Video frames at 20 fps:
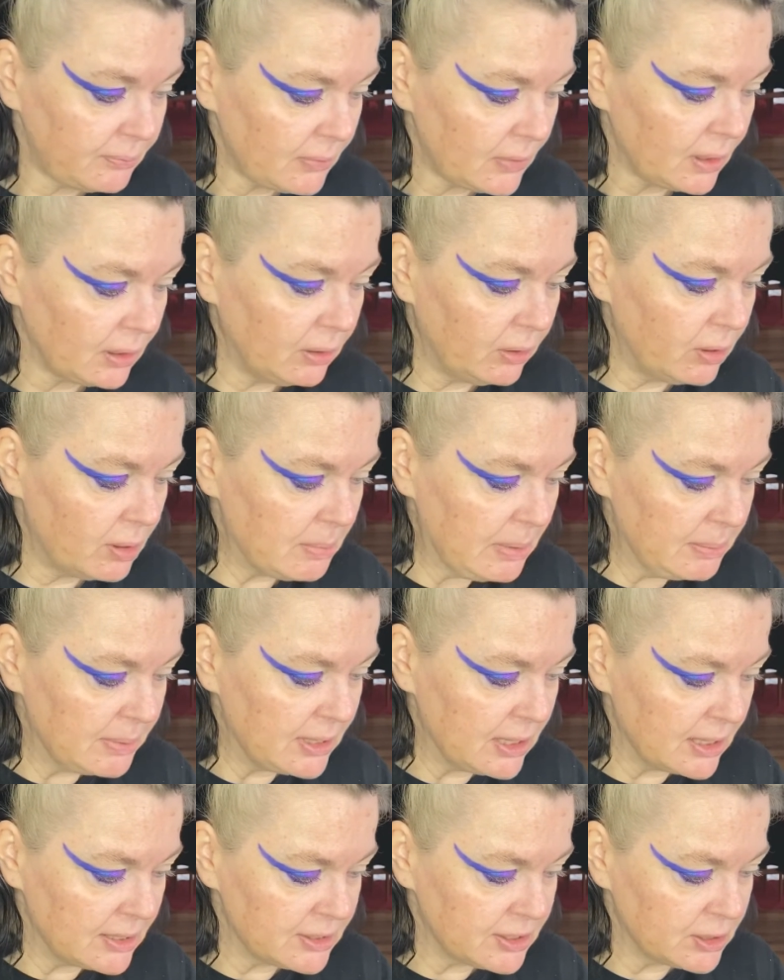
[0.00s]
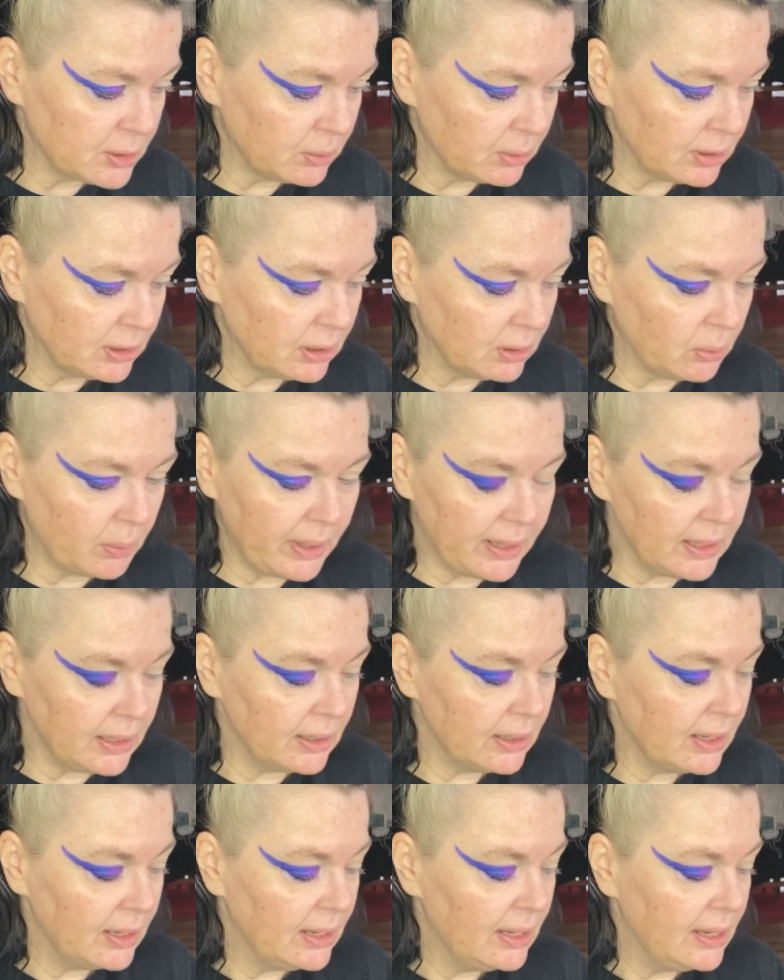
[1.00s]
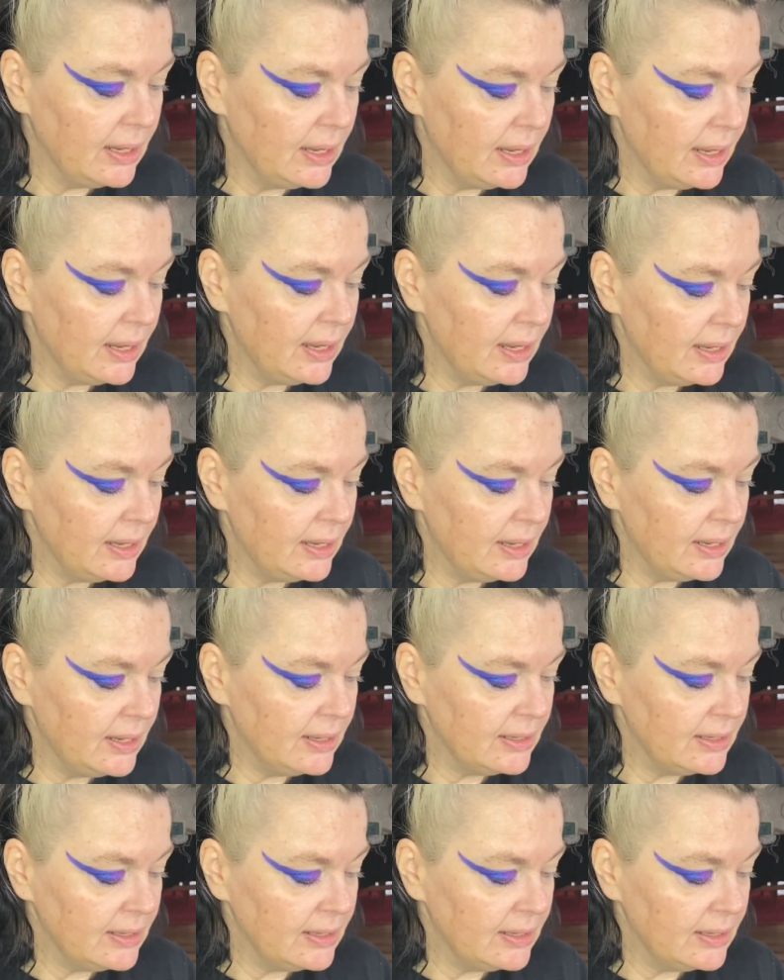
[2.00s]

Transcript: or maybe not so little wing. And